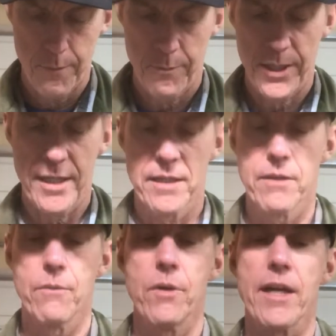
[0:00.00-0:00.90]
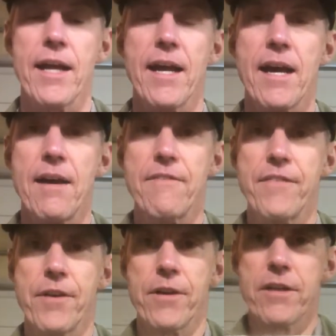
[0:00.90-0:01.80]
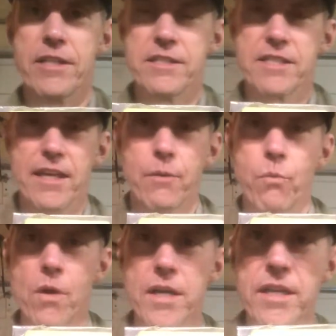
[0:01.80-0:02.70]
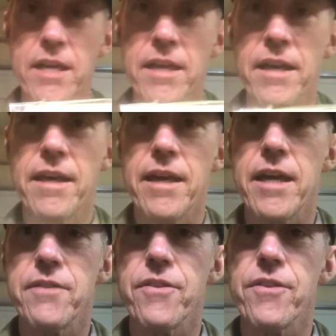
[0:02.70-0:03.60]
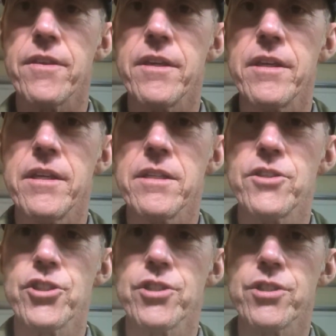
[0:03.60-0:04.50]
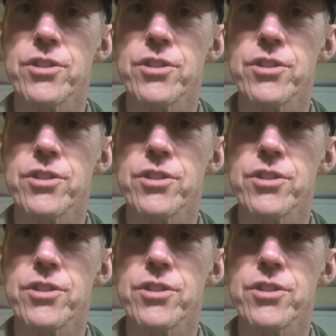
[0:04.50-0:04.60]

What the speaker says: but what I have here is a 1/8 inch,